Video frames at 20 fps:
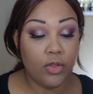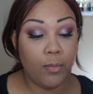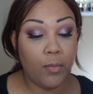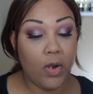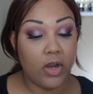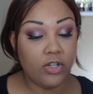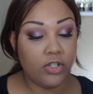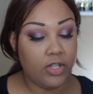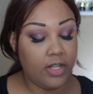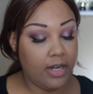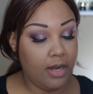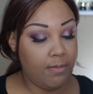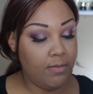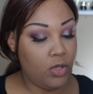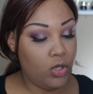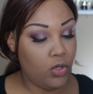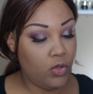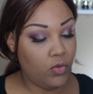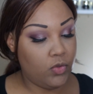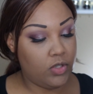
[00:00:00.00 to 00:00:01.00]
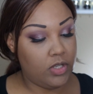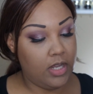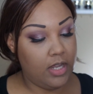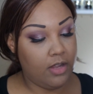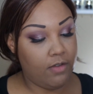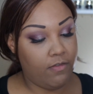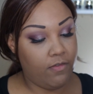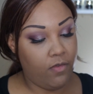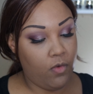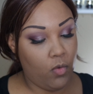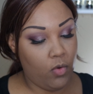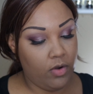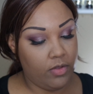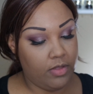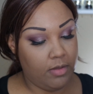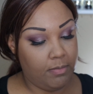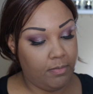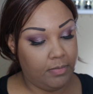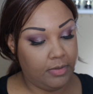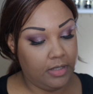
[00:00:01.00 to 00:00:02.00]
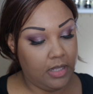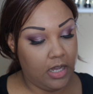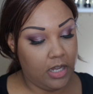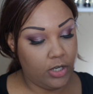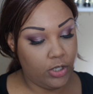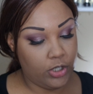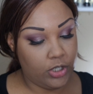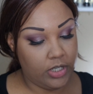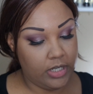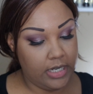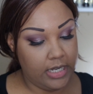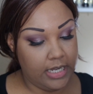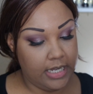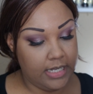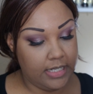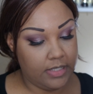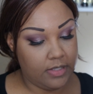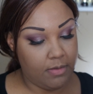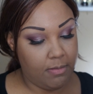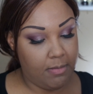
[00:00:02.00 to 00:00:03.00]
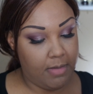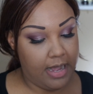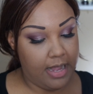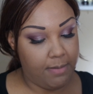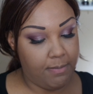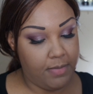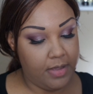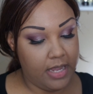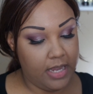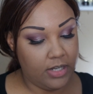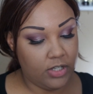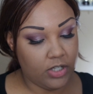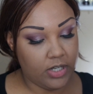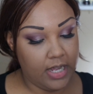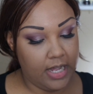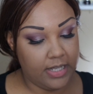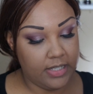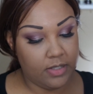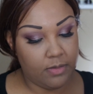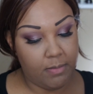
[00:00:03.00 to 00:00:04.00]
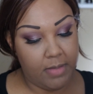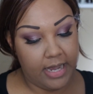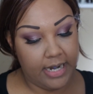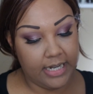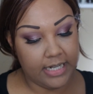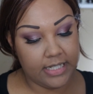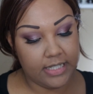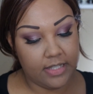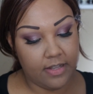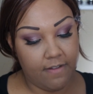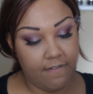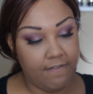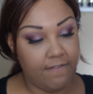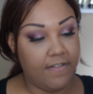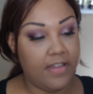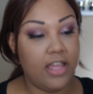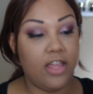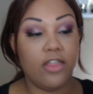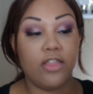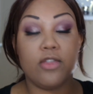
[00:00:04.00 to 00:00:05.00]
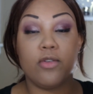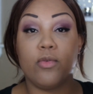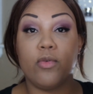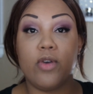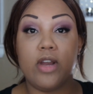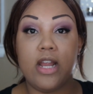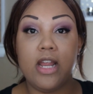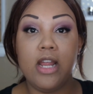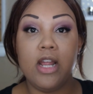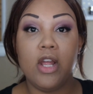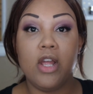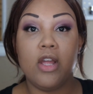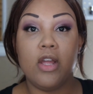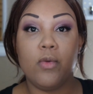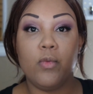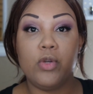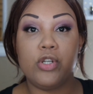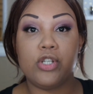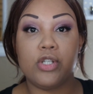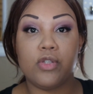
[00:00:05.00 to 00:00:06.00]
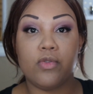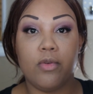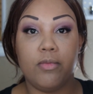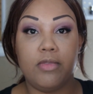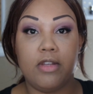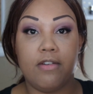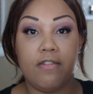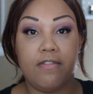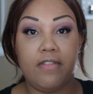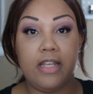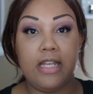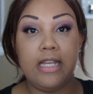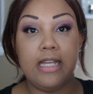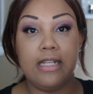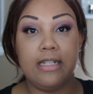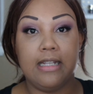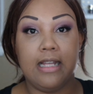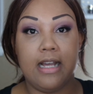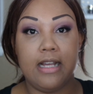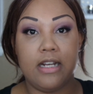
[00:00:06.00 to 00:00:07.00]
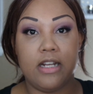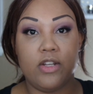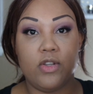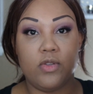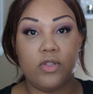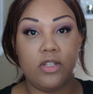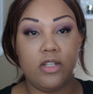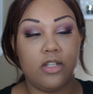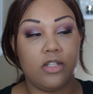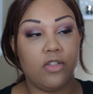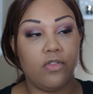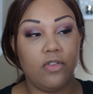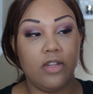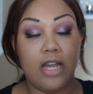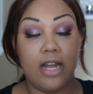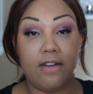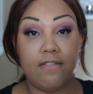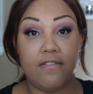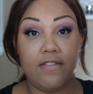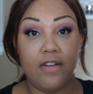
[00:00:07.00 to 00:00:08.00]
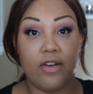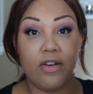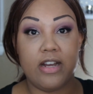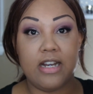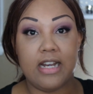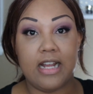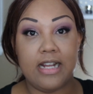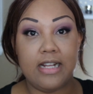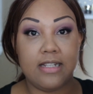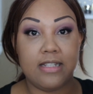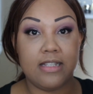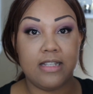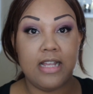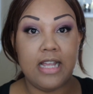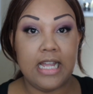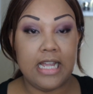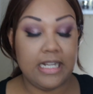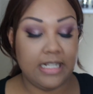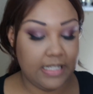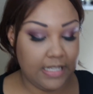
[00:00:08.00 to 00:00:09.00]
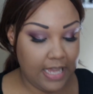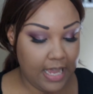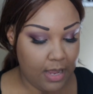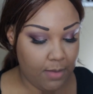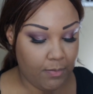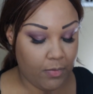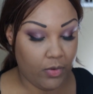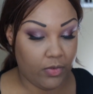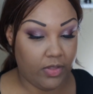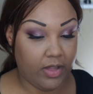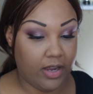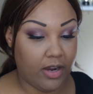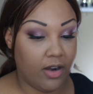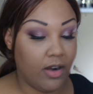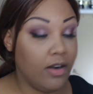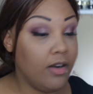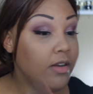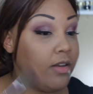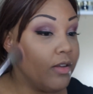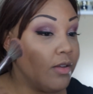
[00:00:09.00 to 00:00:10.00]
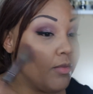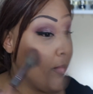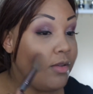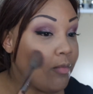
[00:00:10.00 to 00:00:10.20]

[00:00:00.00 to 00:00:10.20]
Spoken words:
The brush that I'm using for the blush is my BH Cosmetics V3, which is from their vegan line, and you see it's got a very nice taper there.